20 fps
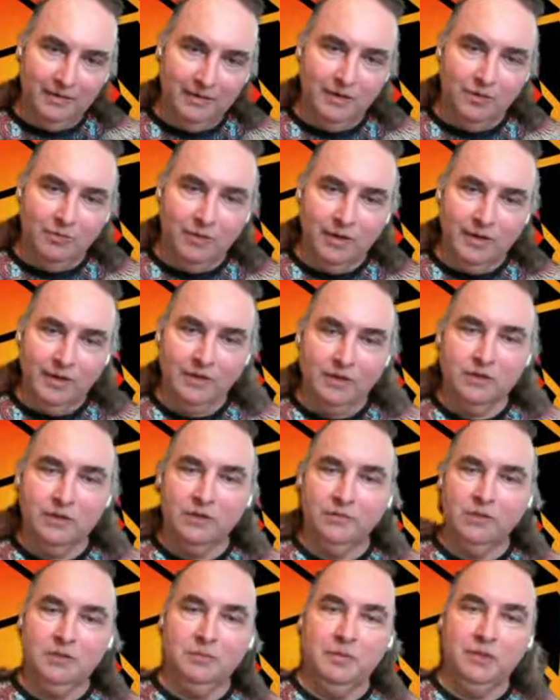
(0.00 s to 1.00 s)
than running a
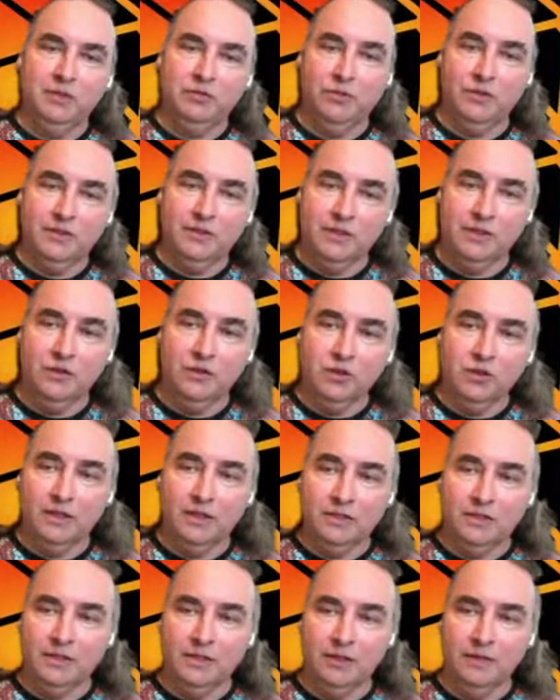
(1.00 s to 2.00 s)
service mesh for a single
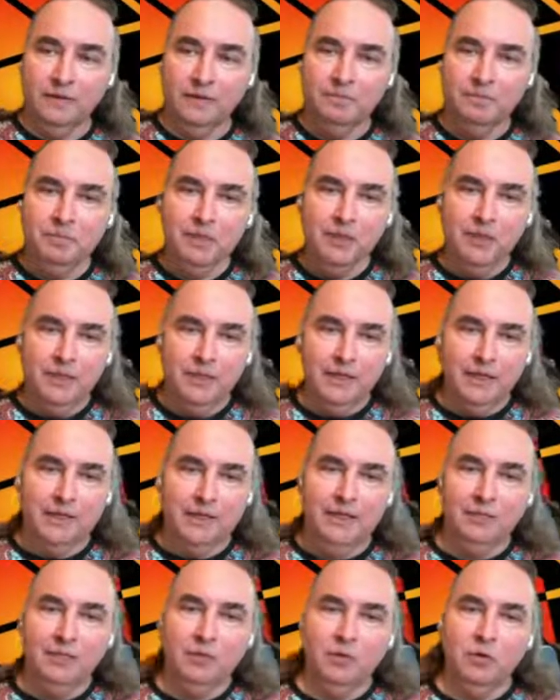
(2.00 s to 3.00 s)
cluster,
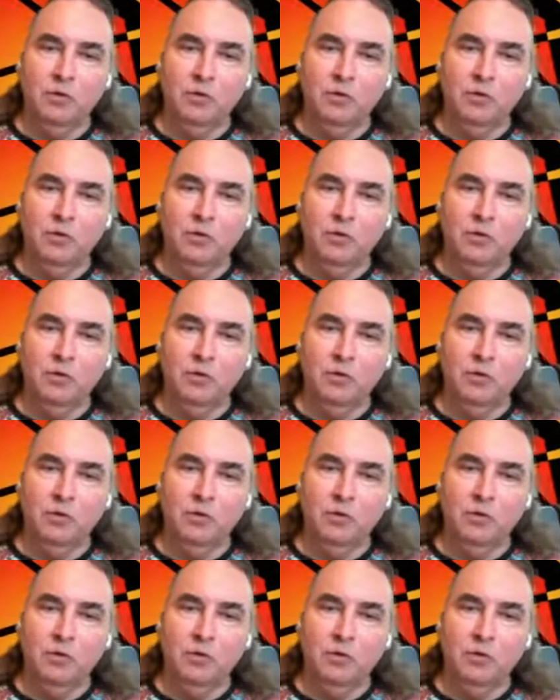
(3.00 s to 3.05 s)
except that